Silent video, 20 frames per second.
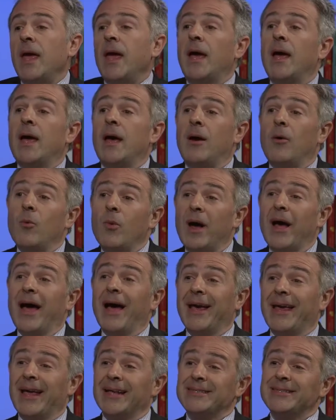Uh, well,
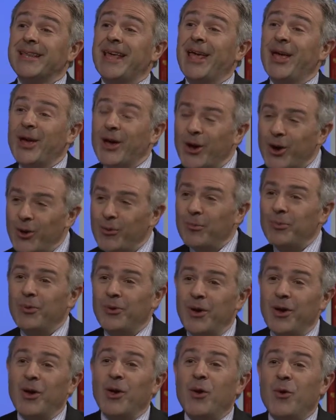I guess they hope
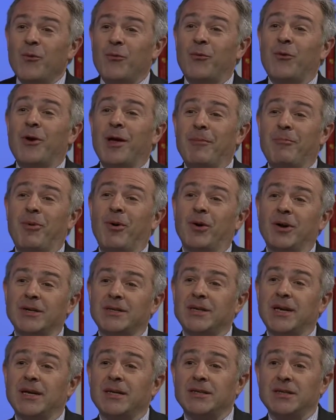for a
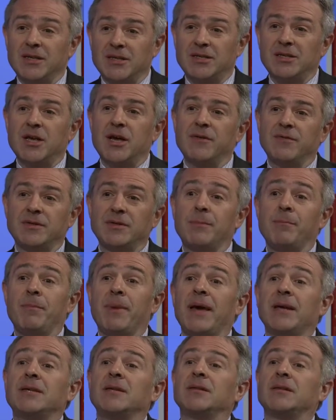politics that serves them
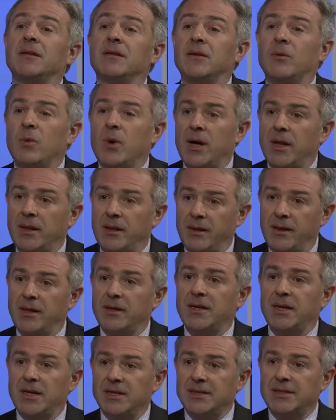better than the one
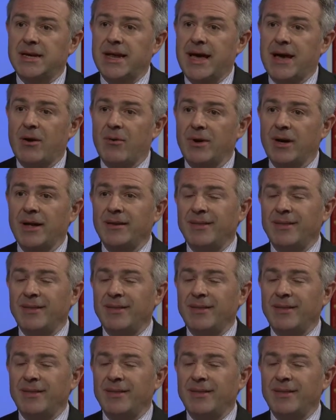that does now. And I